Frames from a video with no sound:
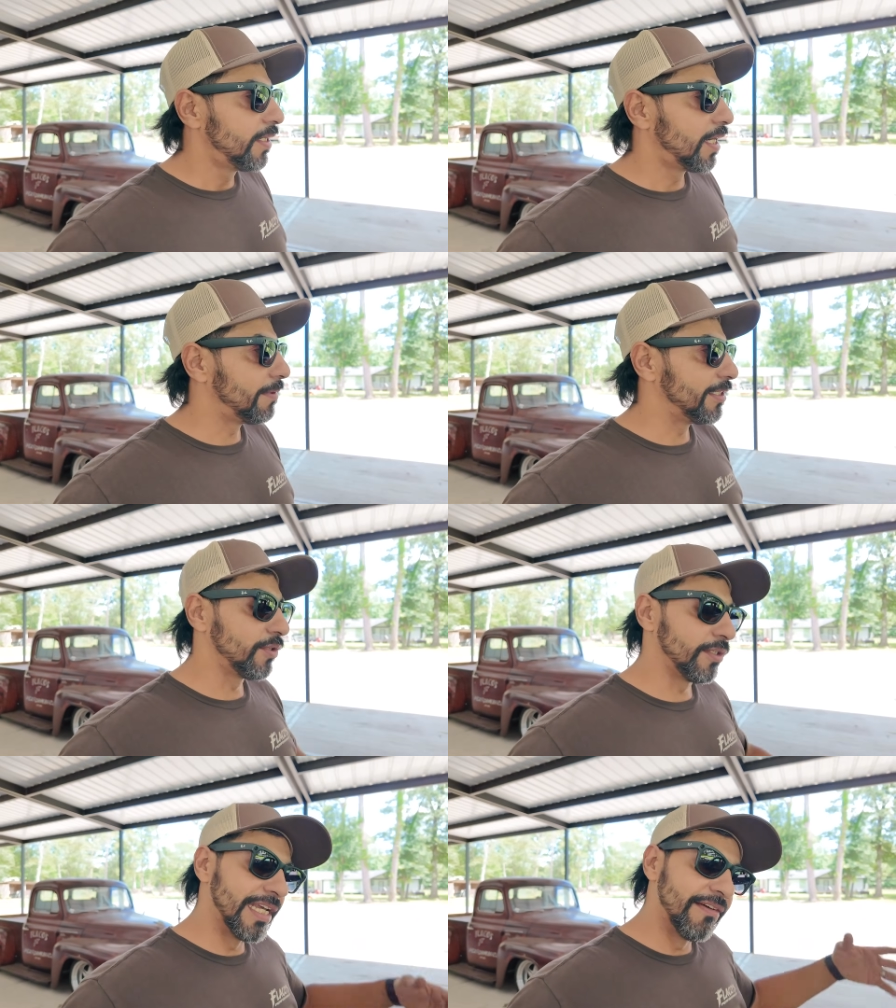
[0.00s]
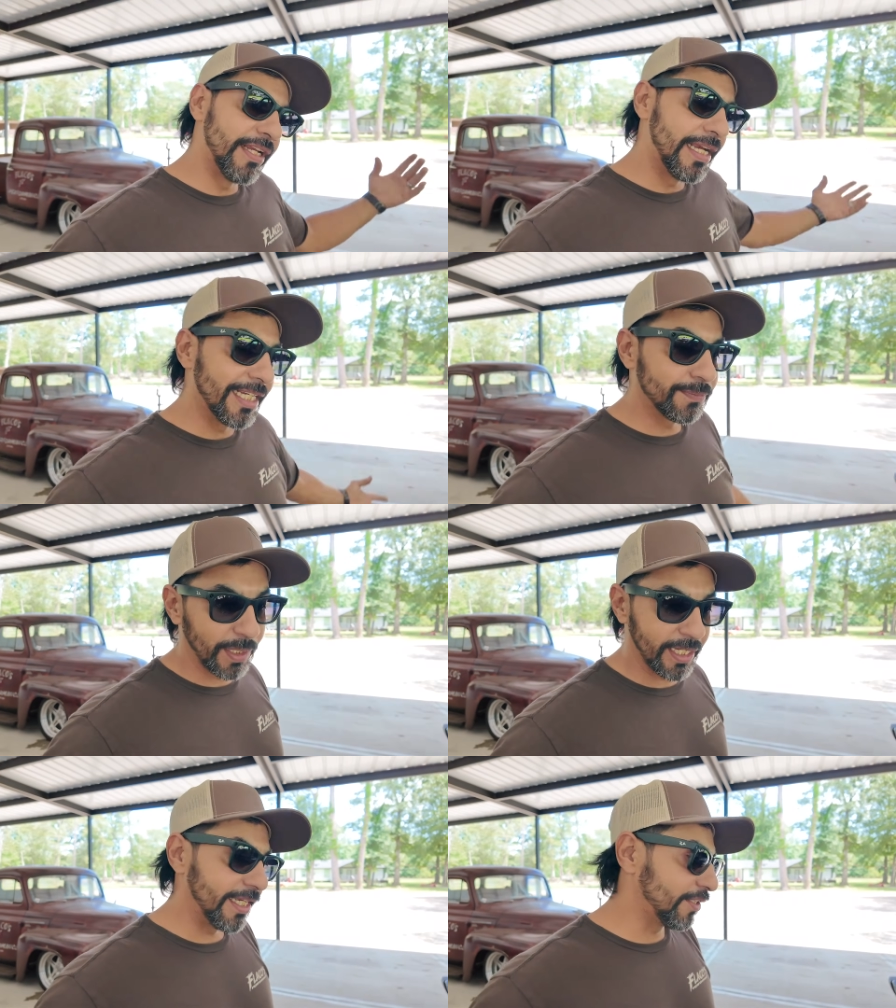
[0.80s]
I mean, so it definitely got
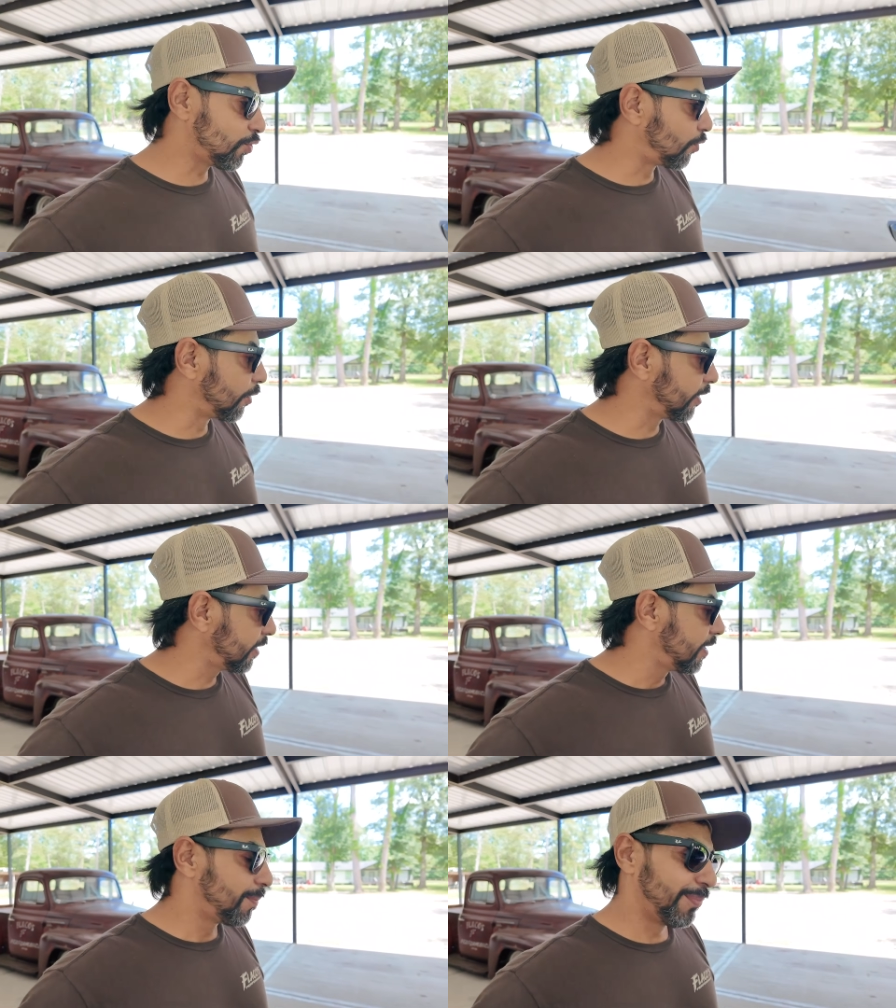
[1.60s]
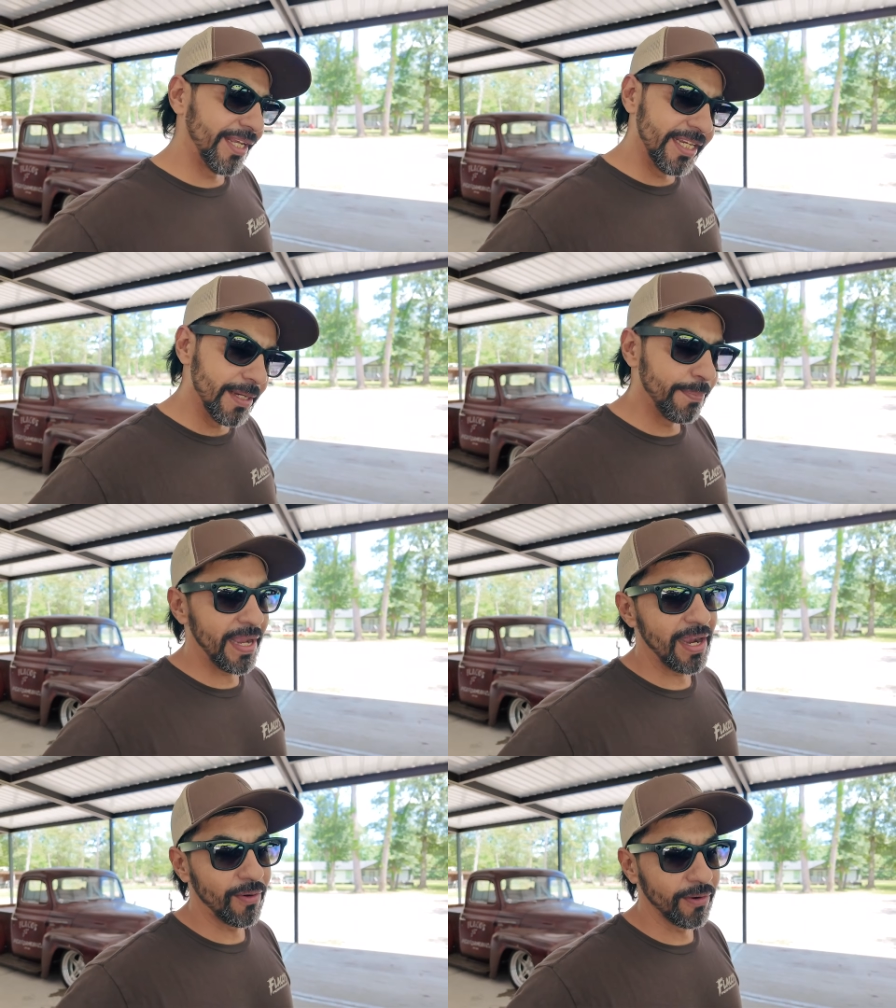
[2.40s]
plenty of torque, plenty of
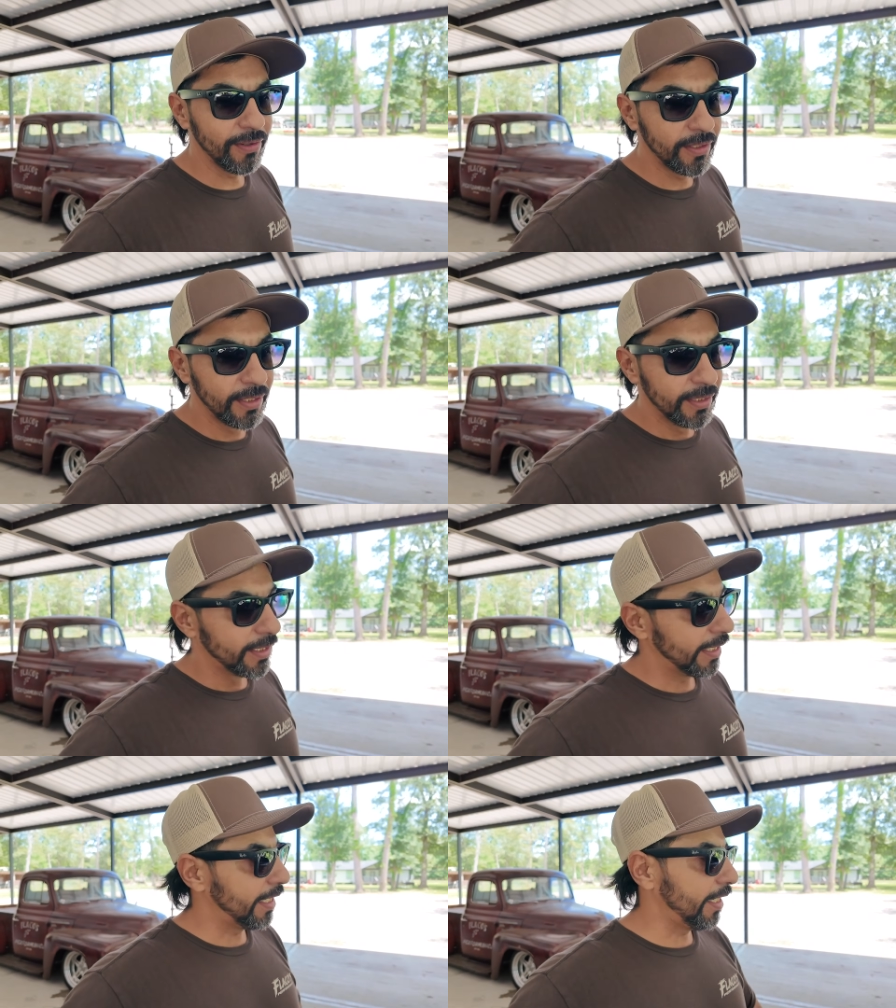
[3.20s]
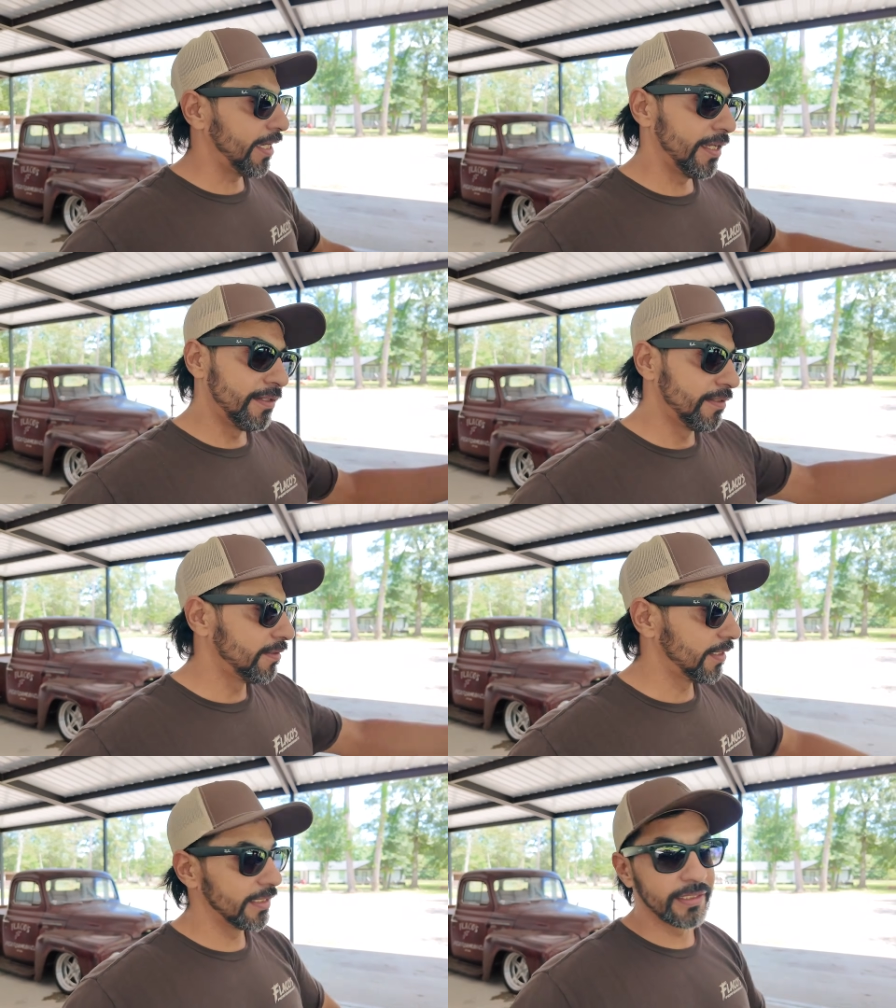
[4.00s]
power, and
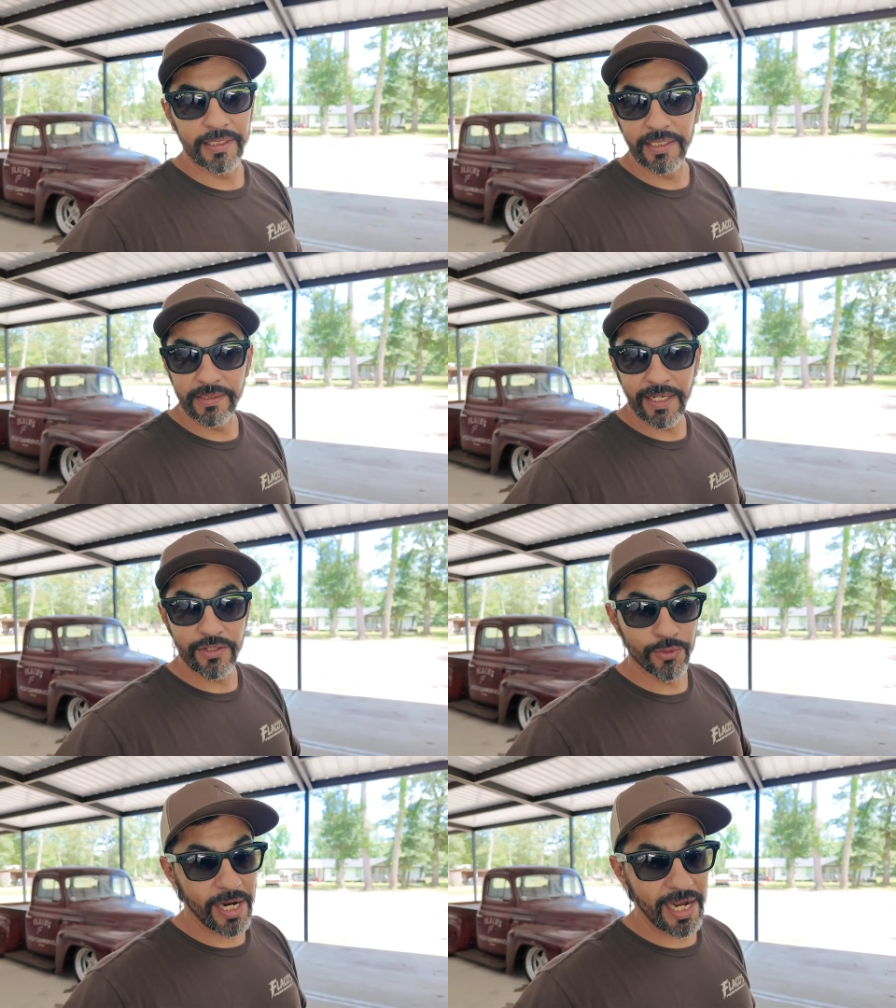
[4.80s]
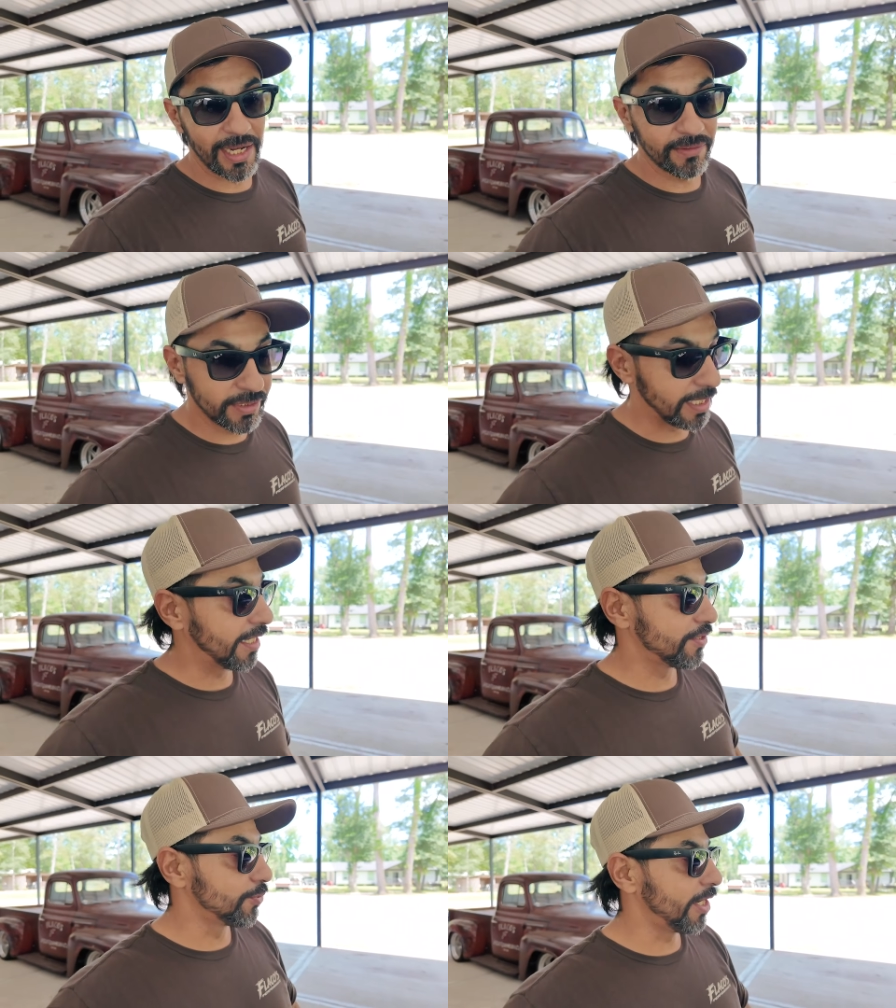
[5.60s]
like I said, this thing drives like
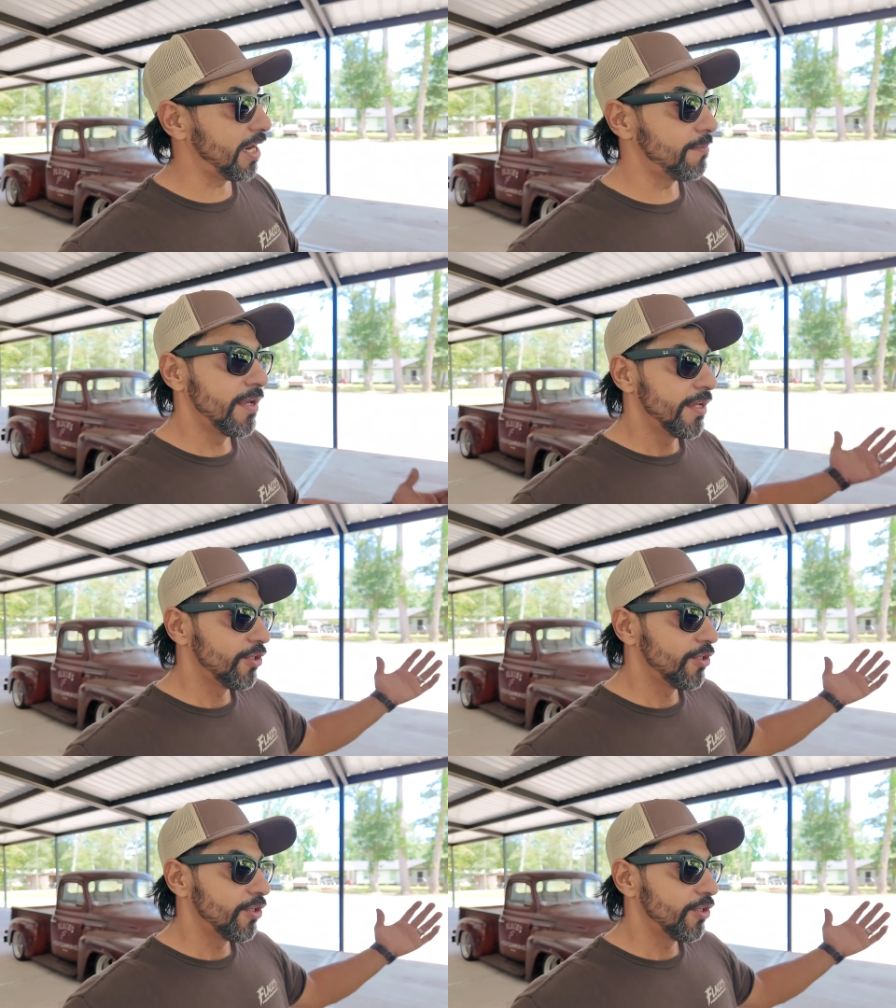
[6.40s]
a dream.